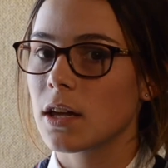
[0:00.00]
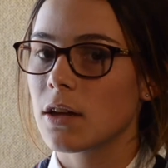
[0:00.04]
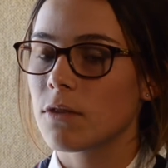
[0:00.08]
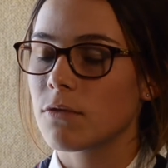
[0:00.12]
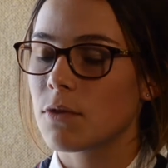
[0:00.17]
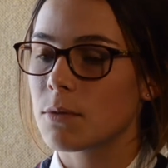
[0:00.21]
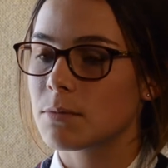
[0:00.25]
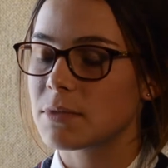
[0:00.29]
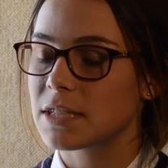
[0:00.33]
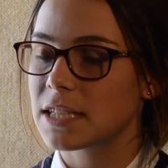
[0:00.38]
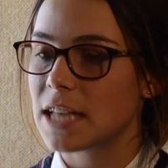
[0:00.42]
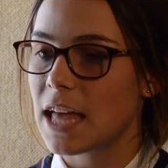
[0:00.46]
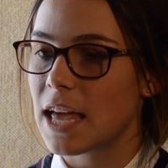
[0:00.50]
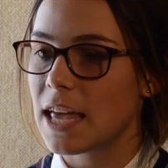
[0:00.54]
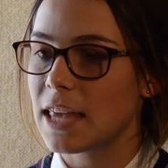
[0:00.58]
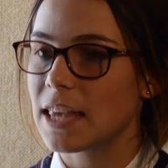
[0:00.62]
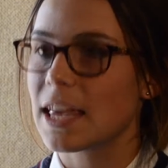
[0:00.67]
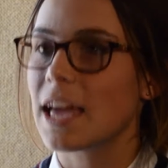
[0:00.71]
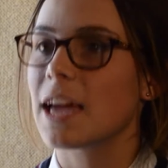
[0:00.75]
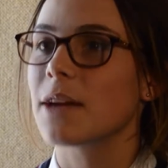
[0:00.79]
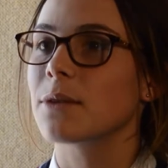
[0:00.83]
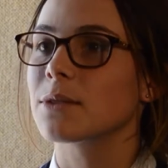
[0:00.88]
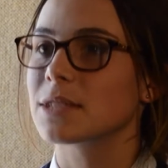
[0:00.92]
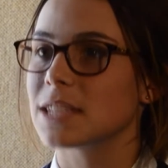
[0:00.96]
from today,
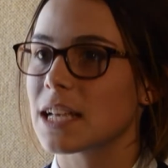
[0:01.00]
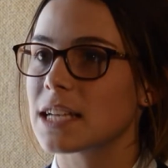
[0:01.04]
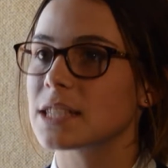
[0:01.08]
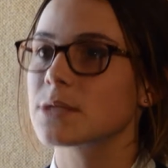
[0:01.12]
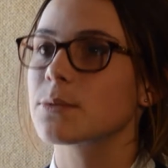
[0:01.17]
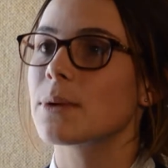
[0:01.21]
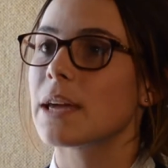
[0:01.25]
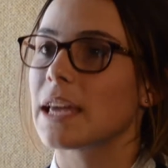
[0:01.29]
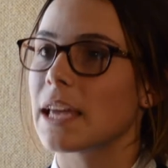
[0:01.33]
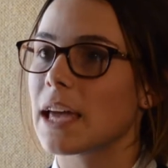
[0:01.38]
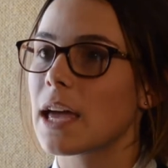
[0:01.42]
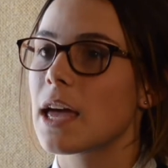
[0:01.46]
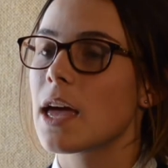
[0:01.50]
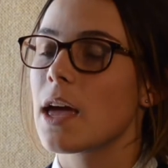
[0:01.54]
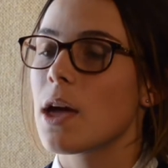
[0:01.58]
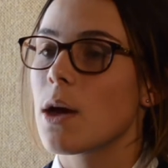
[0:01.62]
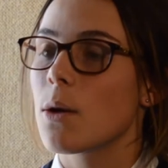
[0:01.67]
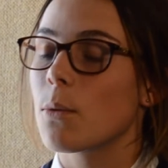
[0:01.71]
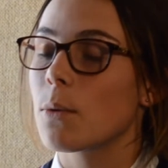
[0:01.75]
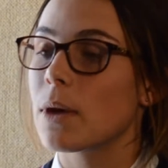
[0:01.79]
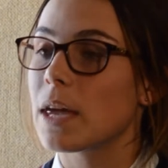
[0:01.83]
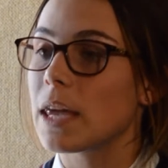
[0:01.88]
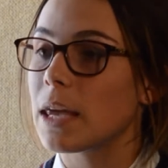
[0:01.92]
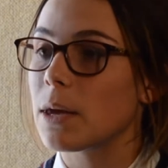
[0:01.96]
yeah, it was last week.
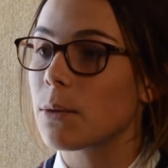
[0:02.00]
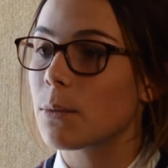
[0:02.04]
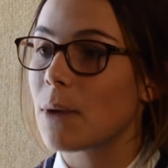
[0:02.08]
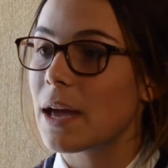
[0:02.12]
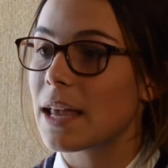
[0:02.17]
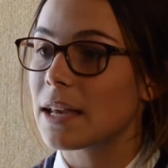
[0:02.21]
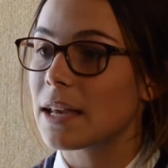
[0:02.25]
We